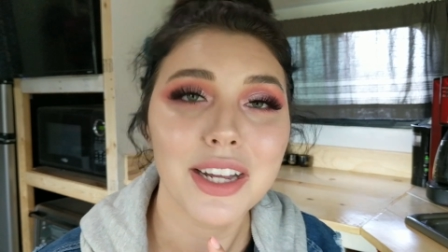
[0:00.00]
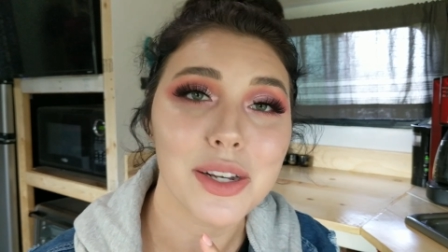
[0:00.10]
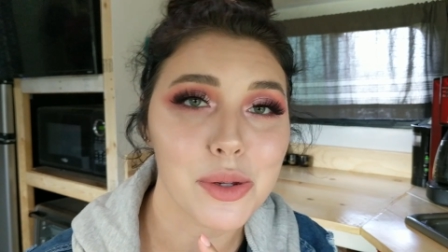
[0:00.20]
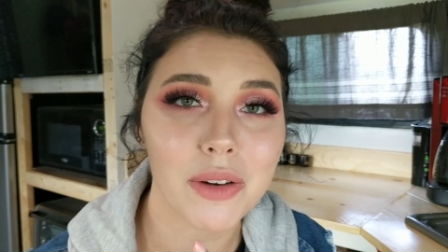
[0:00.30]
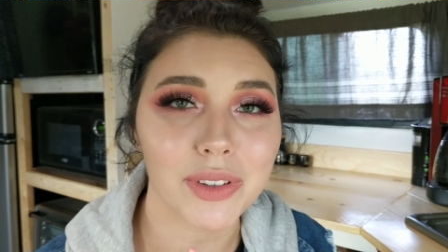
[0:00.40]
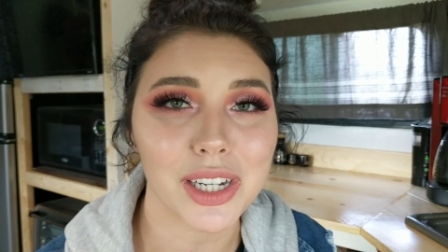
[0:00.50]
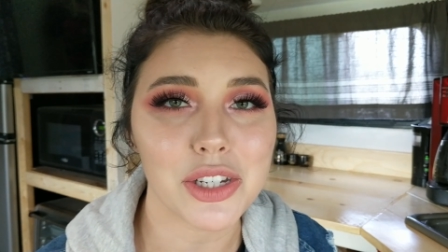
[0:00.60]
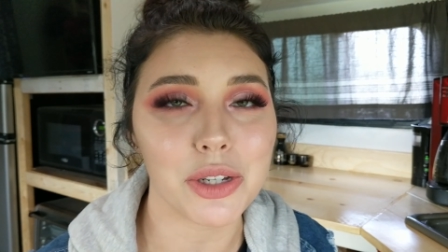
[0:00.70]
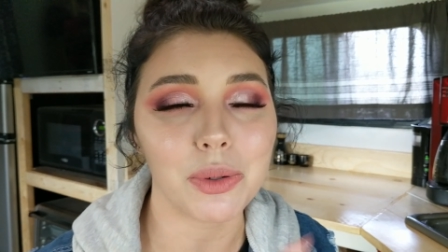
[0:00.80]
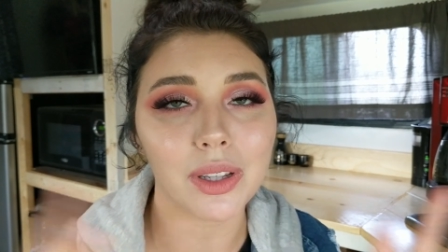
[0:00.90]
Do not forget
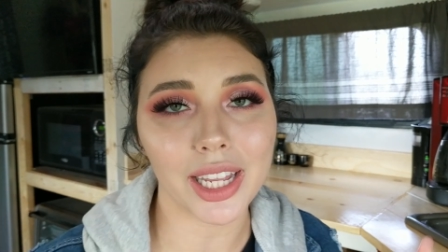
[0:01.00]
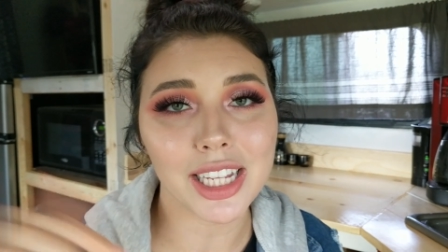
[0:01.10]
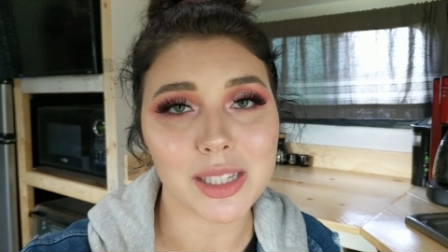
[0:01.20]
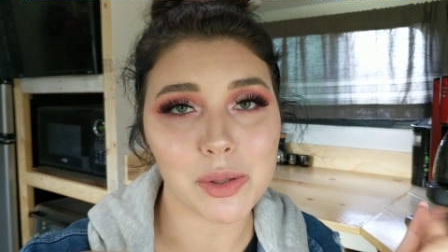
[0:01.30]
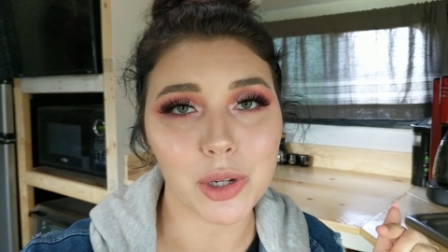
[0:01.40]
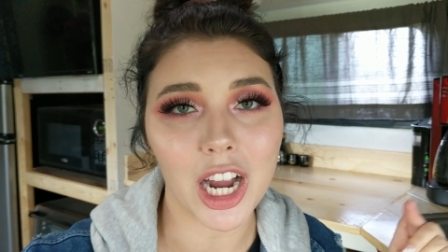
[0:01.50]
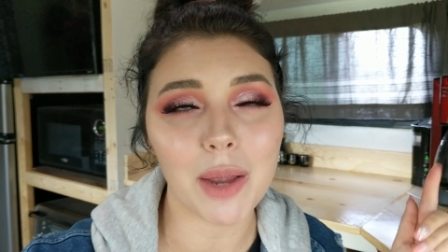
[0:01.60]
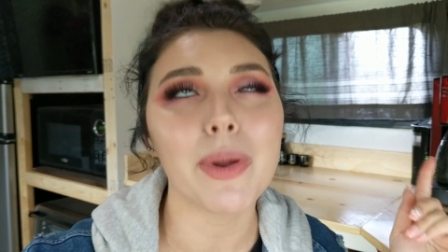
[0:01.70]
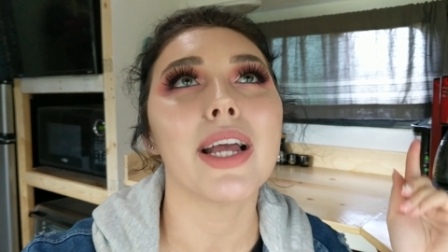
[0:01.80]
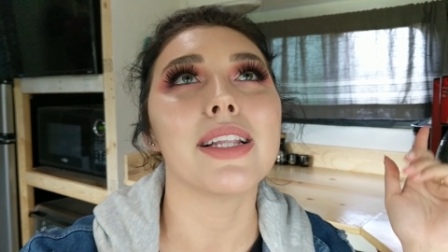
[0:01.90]
to like,
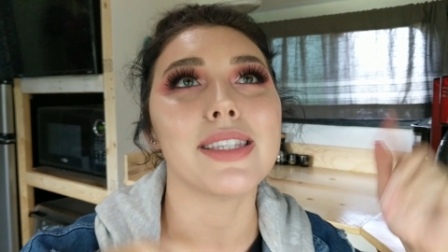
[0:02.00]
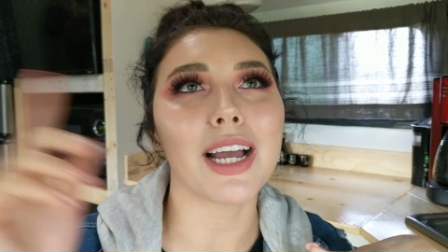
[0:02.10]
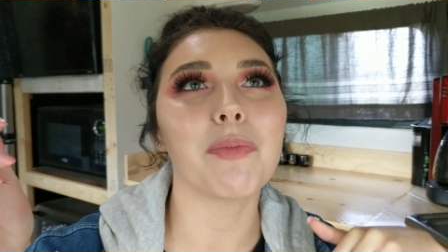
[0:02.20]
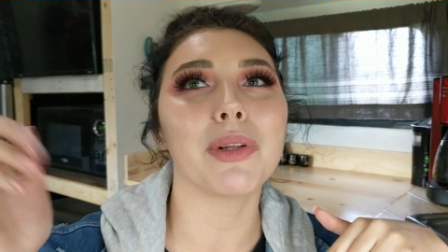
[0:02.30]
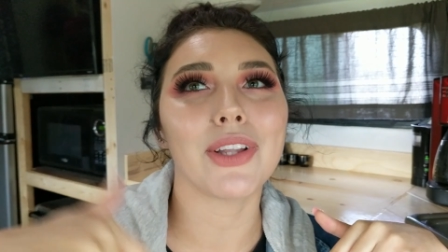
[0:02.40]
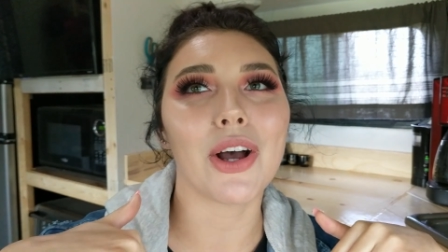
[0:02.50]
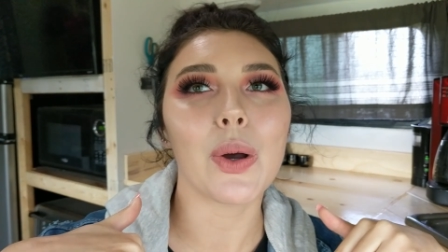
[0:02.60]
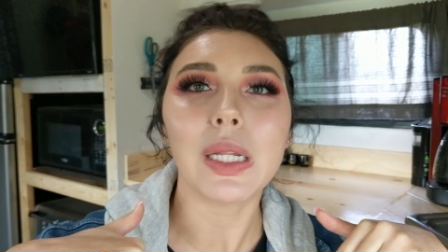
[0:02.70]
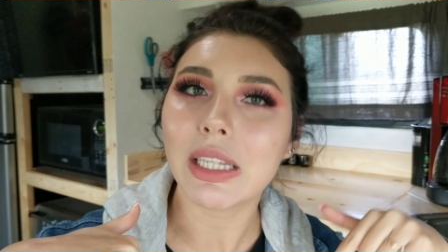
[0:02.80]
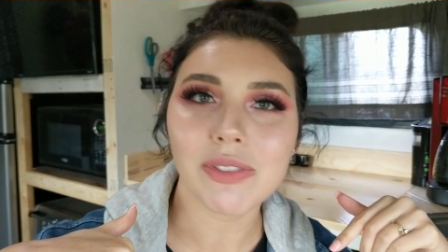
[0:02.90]
subscribe down below,
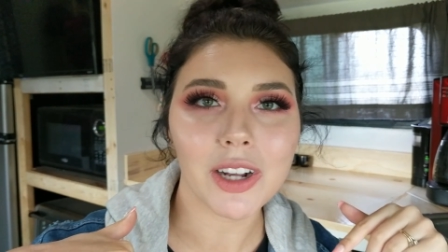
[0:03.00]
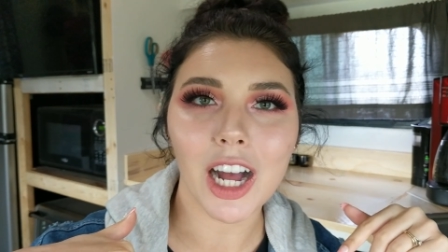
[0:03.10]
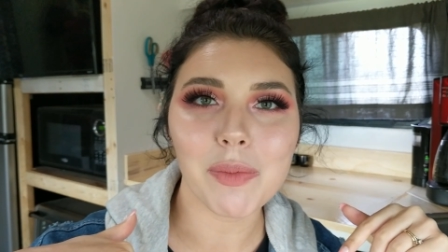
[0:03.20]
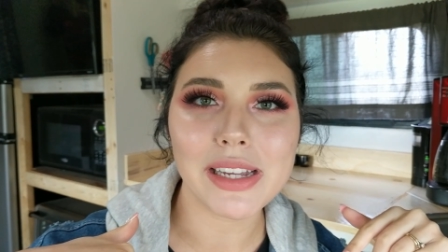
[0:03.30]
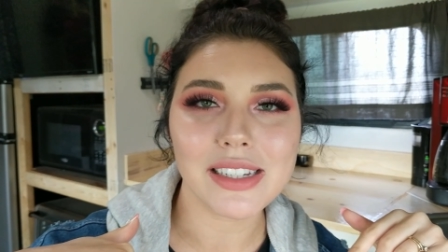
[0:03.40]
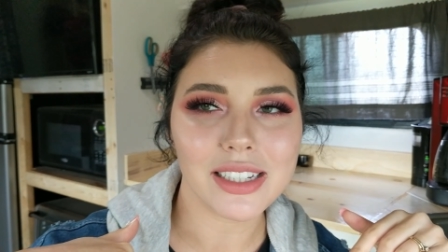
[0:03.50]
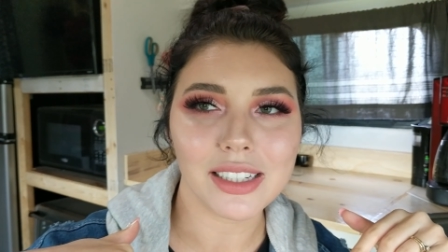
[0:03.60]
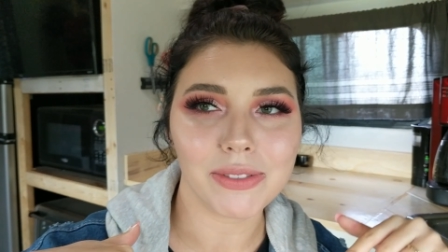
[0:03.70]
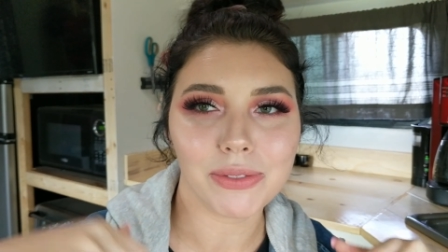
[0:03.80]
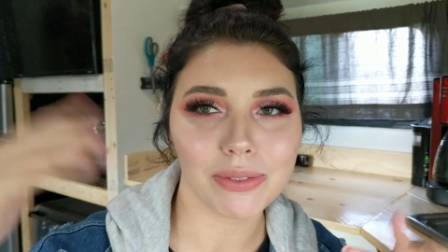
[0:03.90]
and leave a comment
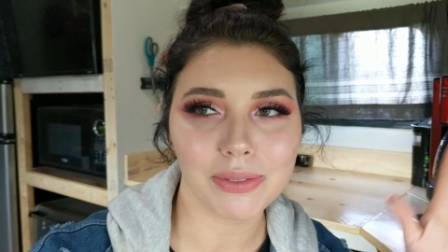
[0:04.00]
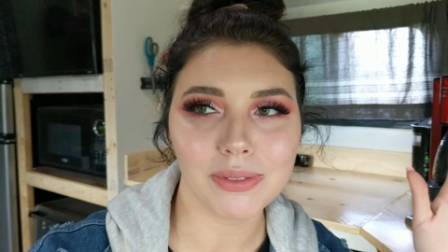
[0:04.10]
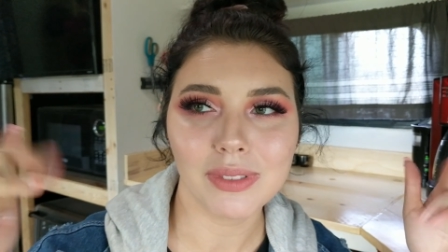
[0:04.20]
if,